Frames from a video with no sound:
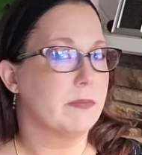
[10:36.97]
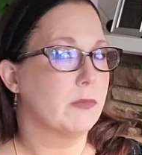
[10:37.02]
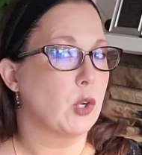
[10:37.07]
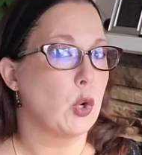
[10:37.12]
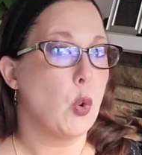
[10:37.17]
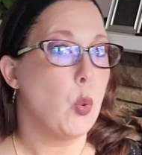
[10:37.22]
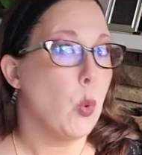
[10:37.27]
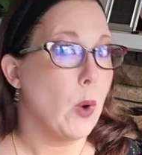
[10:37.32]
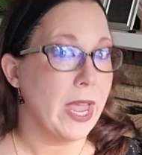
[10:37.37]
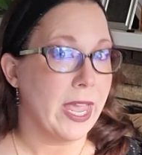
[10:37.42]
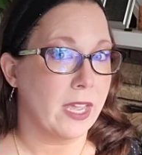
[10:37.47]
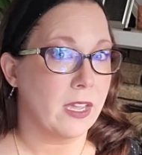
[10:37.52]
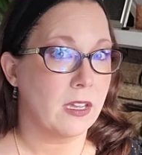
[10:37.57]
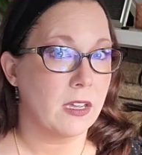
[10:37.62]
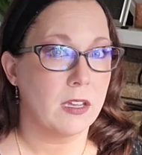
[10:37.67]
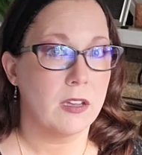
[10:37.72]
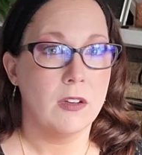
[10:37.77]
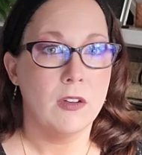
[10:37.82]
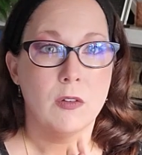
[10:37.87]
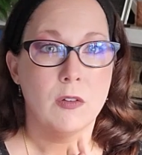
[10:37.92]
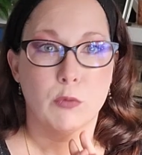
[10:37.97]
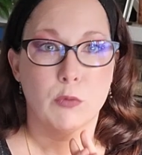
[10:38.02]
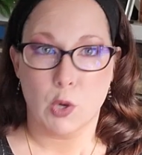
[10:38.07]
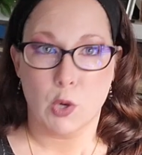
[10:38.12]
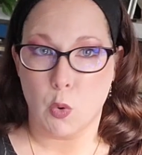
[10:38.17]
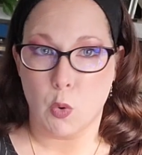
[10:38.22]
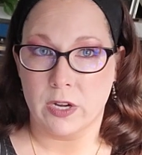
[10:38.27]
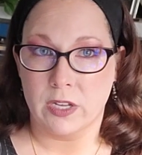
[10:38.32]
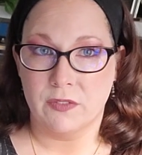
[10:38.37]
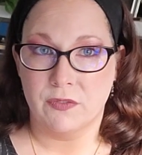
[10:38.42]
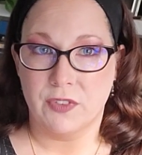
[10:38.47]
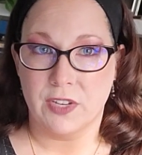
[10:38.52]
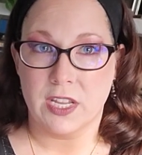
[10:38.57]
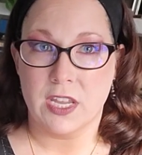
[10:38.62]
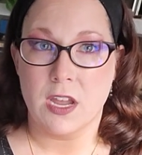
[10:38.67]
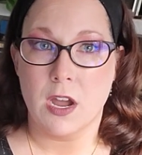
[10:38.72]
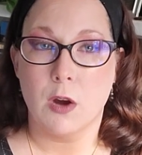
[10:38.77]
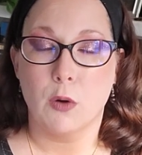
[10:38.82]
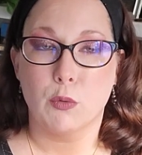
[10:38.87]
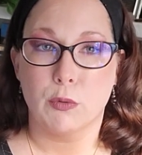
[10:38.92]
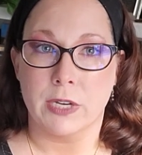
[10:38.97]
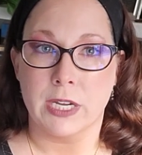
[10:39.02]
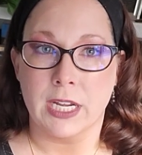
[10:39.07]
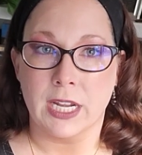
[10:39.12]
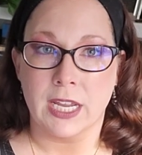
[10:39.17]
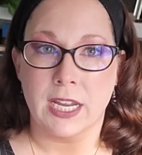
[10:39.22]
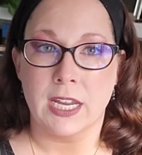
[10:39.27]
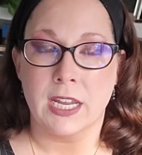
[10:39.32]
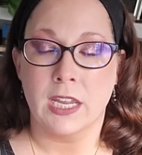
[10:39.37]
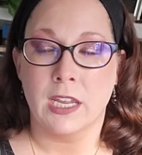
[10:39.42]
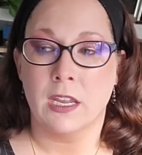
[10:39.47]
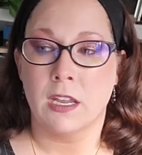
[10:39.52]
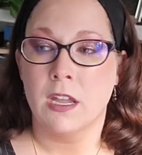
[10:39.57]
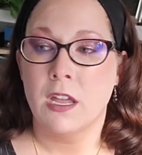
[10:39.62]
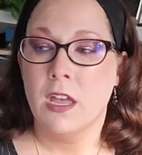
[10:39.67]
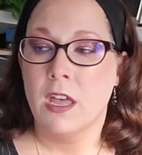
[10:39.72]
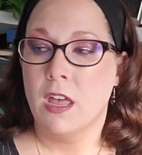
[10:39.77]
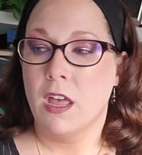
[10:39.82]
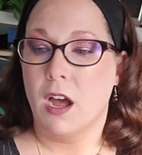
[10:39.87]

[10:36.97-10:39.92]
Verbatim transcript: quick recorded video reading,